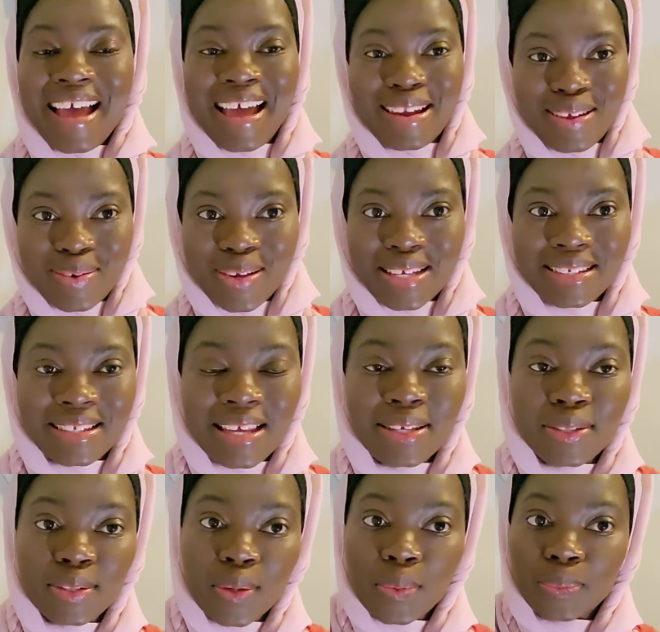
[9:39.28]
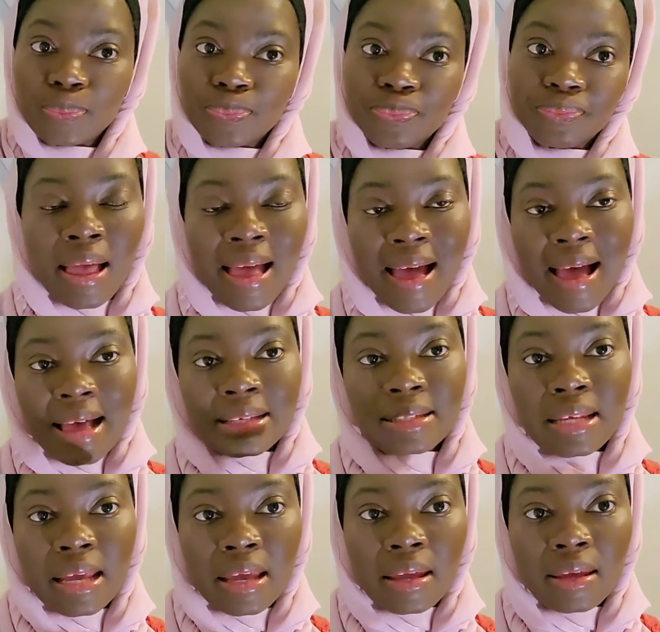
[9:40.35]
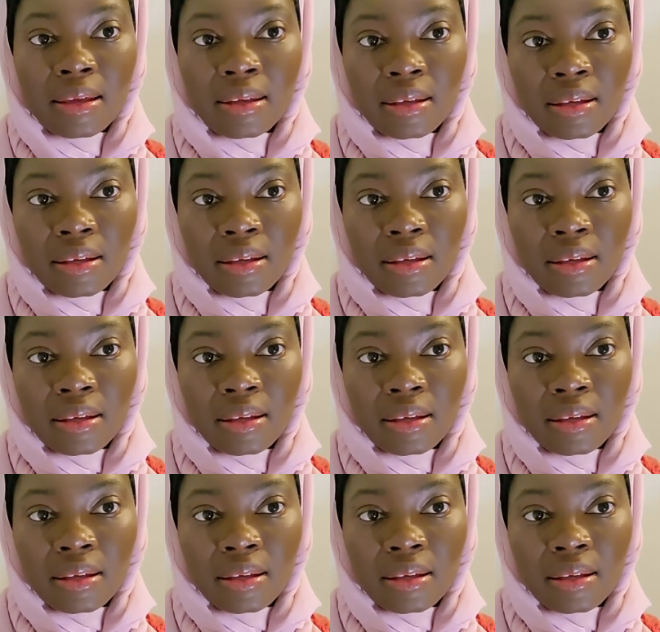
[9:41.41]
Anyways, so as a